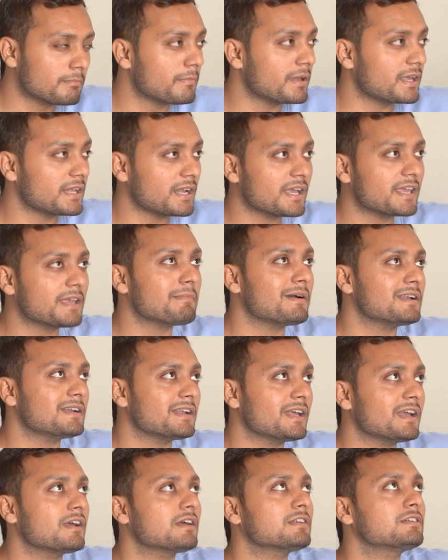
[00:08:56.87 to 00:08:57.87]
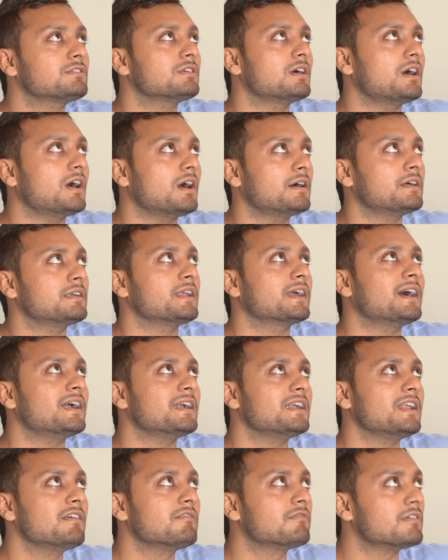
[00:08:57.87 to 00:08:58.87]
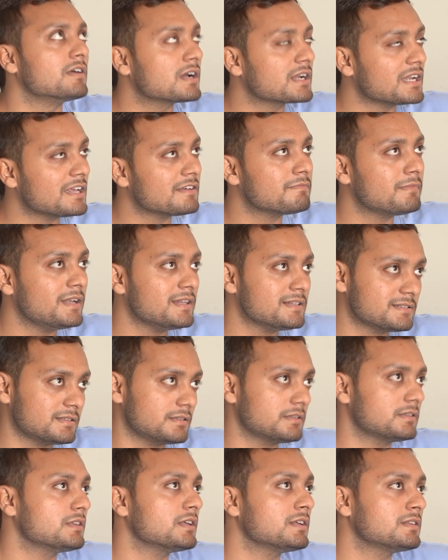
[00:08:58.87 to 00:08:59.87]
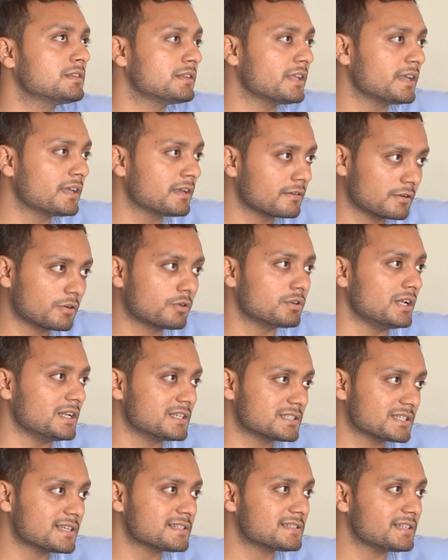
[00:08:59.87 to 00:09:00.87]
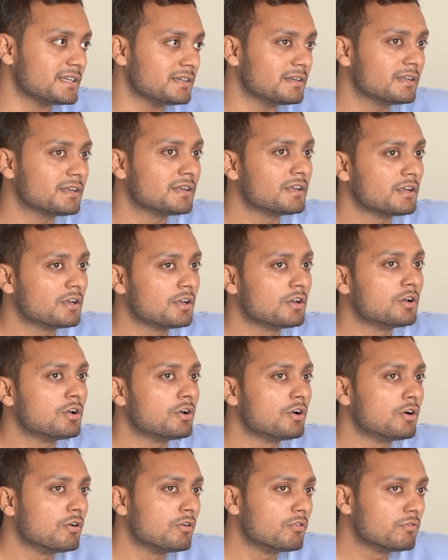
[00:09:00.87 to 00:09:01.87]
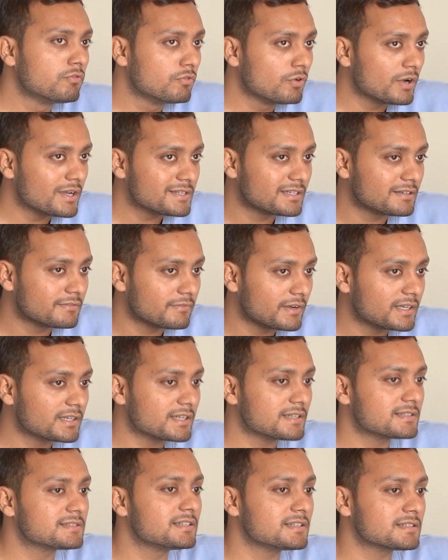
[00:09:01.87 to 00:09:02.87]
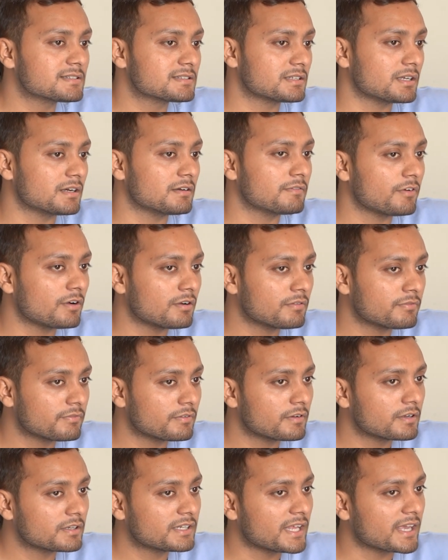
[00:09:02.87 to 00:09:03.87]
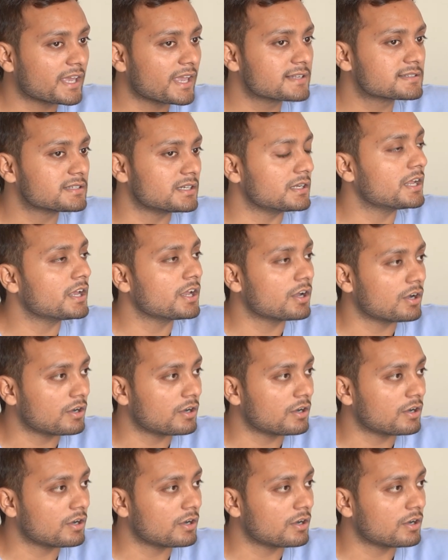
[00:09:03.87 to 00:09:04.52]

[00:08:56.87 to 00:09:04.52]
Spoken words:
mera ye manna hai regarding work life balance the thing Kunal Shah said who has invented this stuff of taking sunday